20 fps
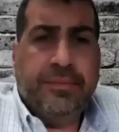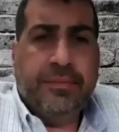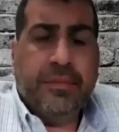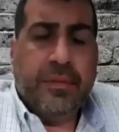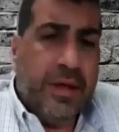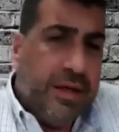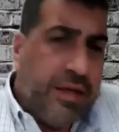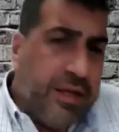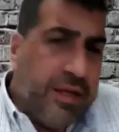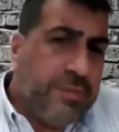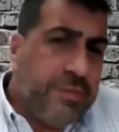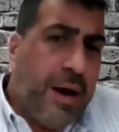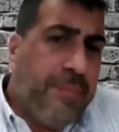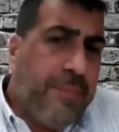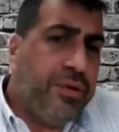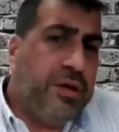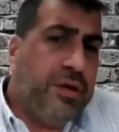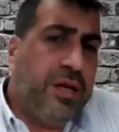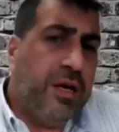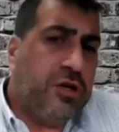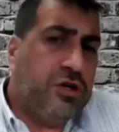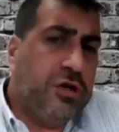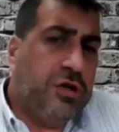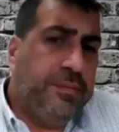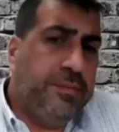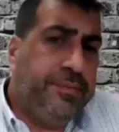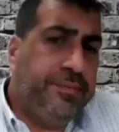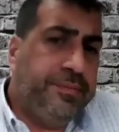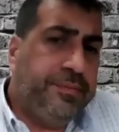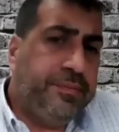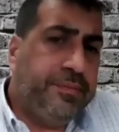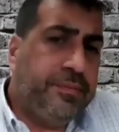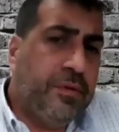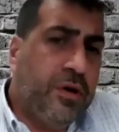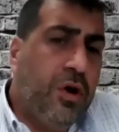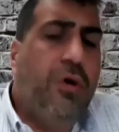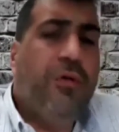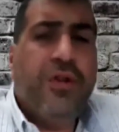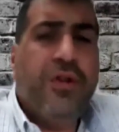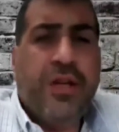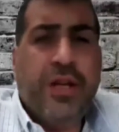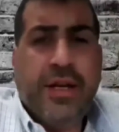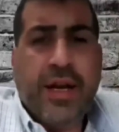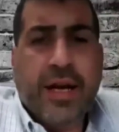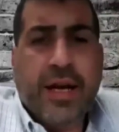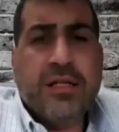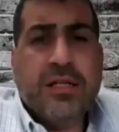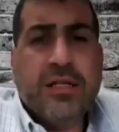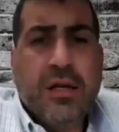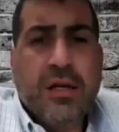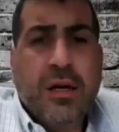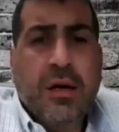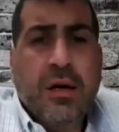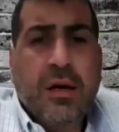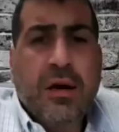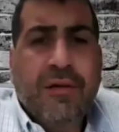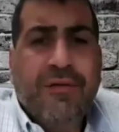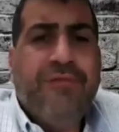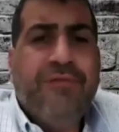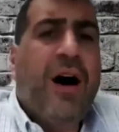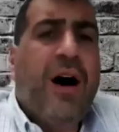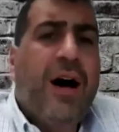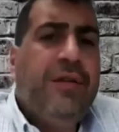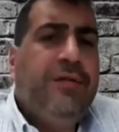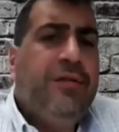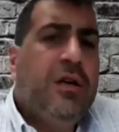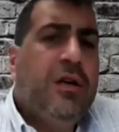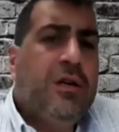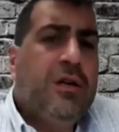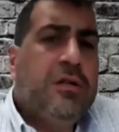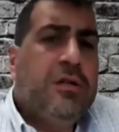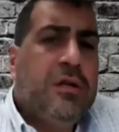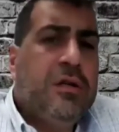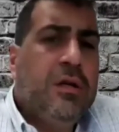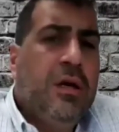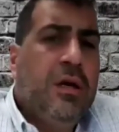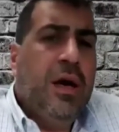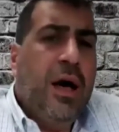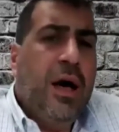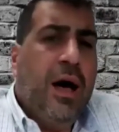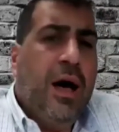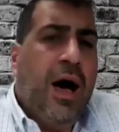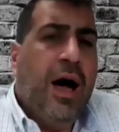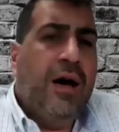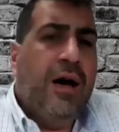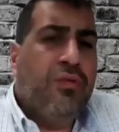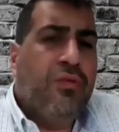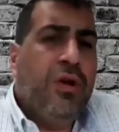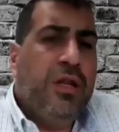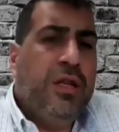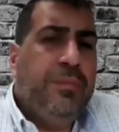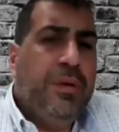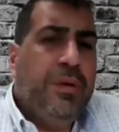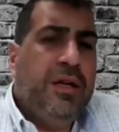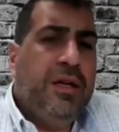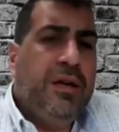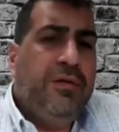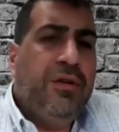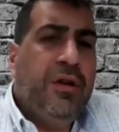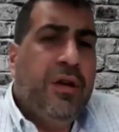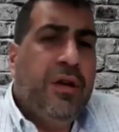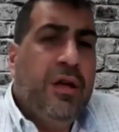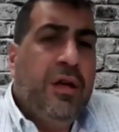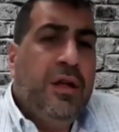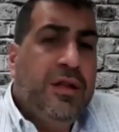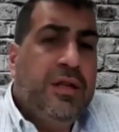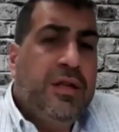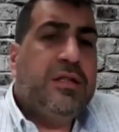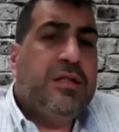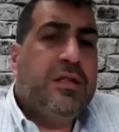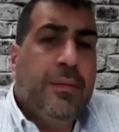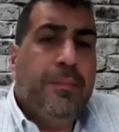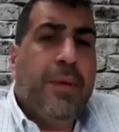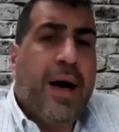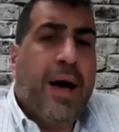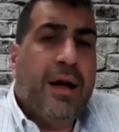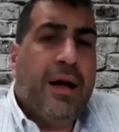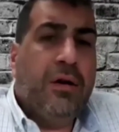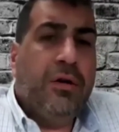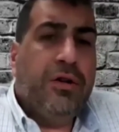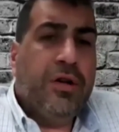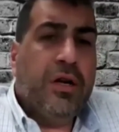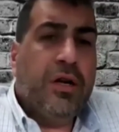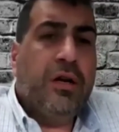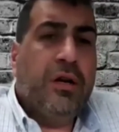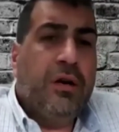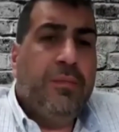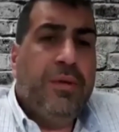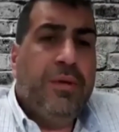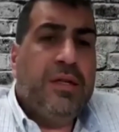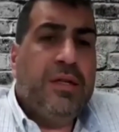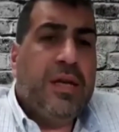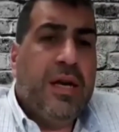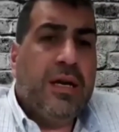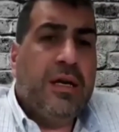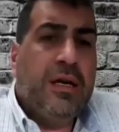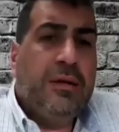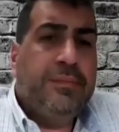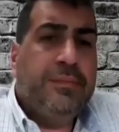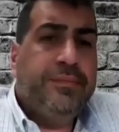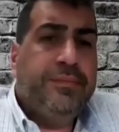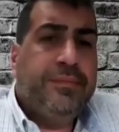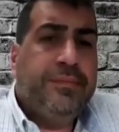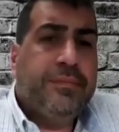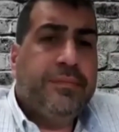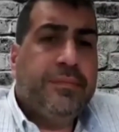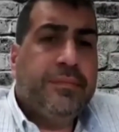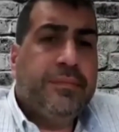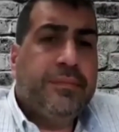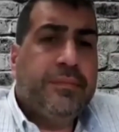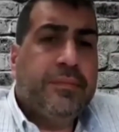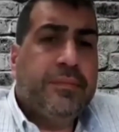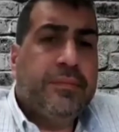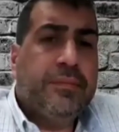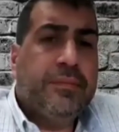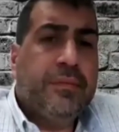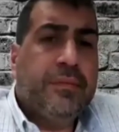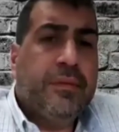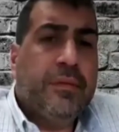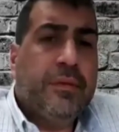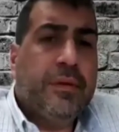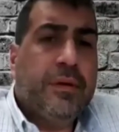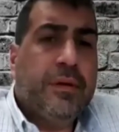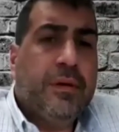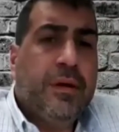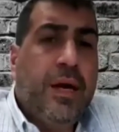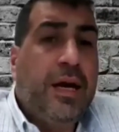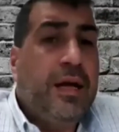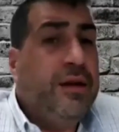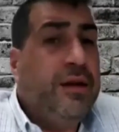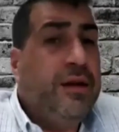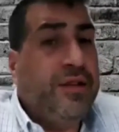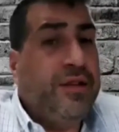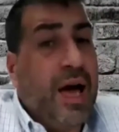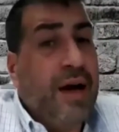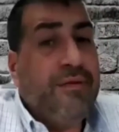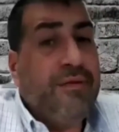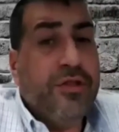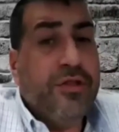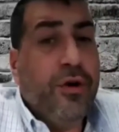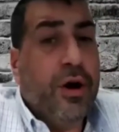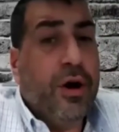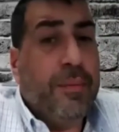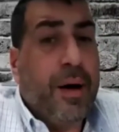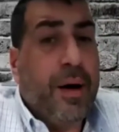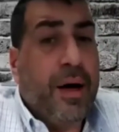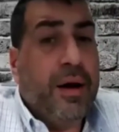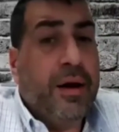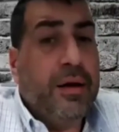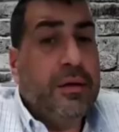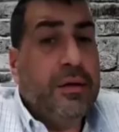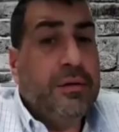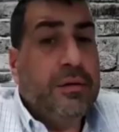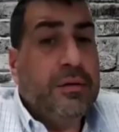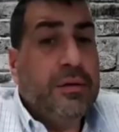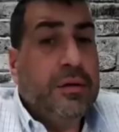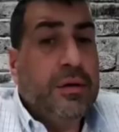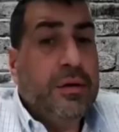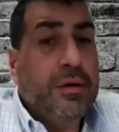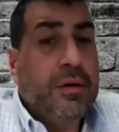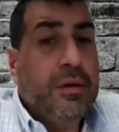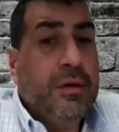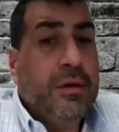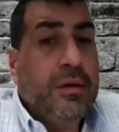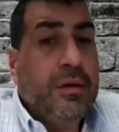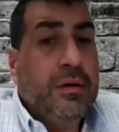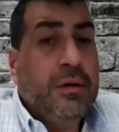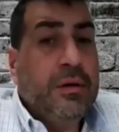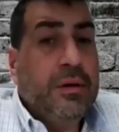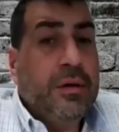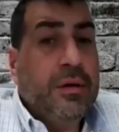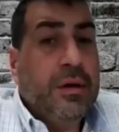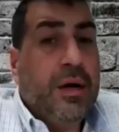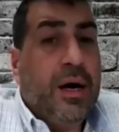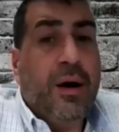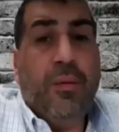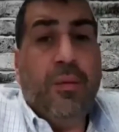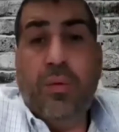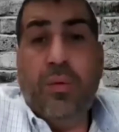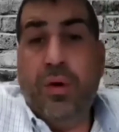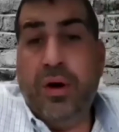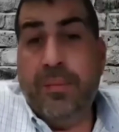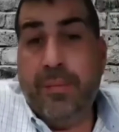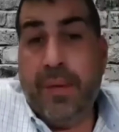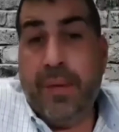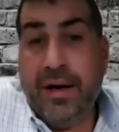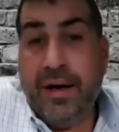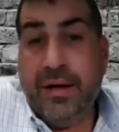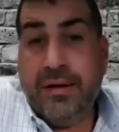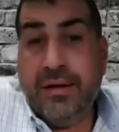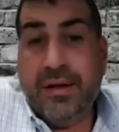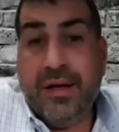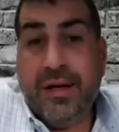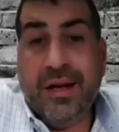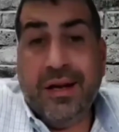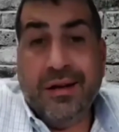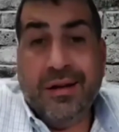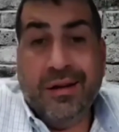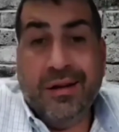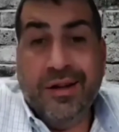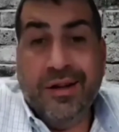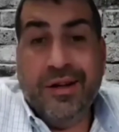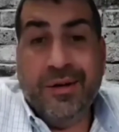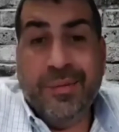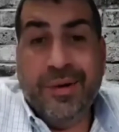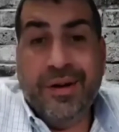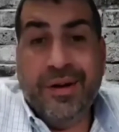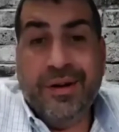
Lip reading: And this is my prediction. Over the next 5 years, I really believe this is the model they're going to be taking. And if they haven't thought about it, I wouldn't mind getting a little bit